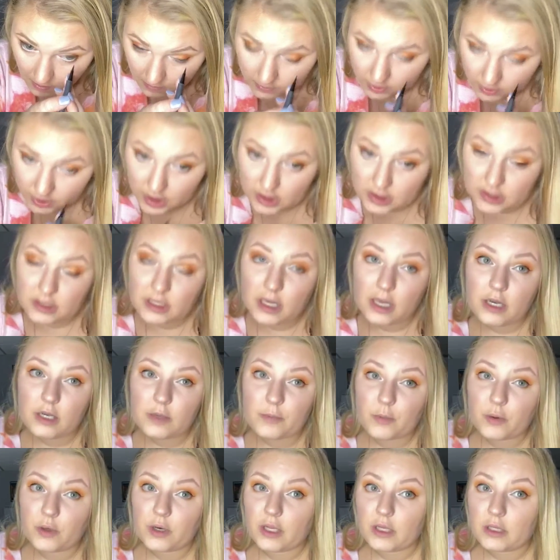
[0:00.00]
just kind
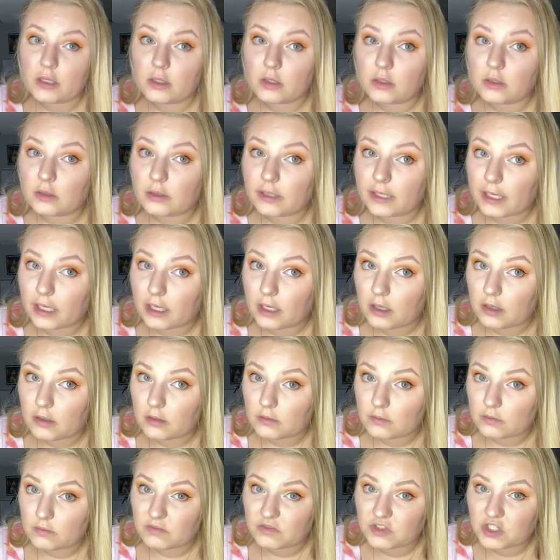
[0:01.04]
of put it in the, like,
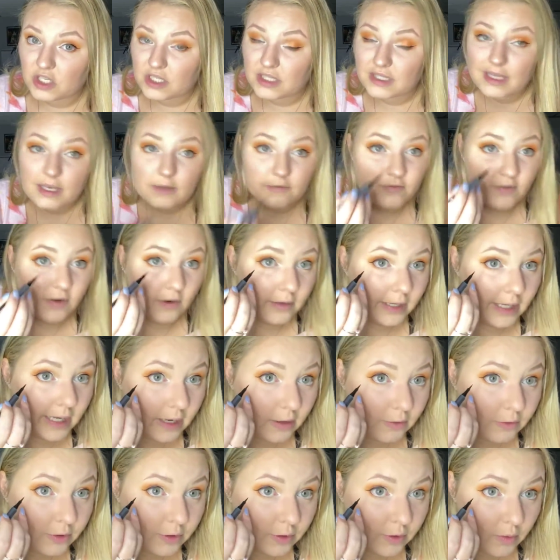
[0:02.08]
just the very
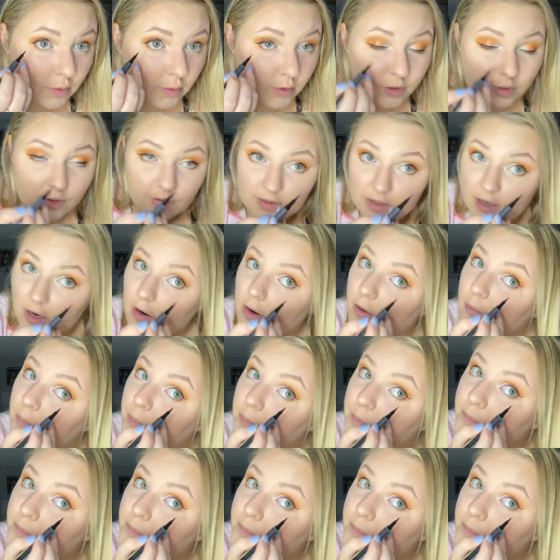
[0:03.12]
outer corner there.